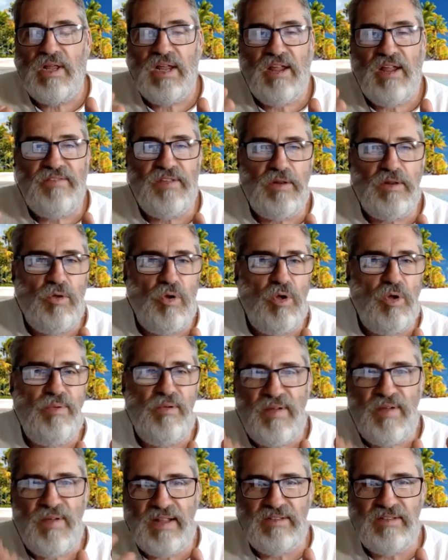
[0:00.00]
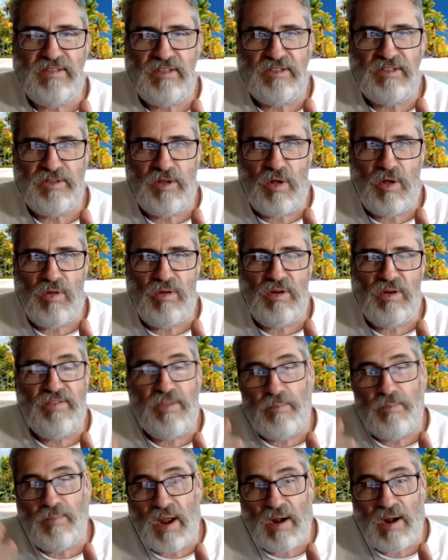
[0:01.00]
If the Lord pervades the soul, if
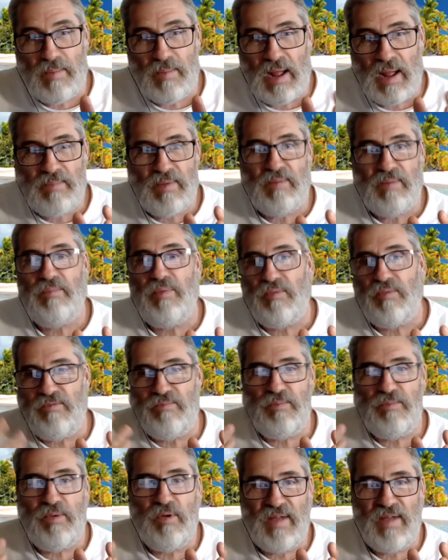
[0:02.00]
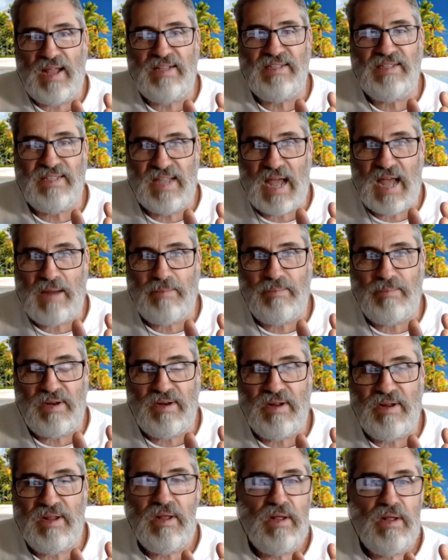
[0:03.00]
the Paramatman pervades the Atman,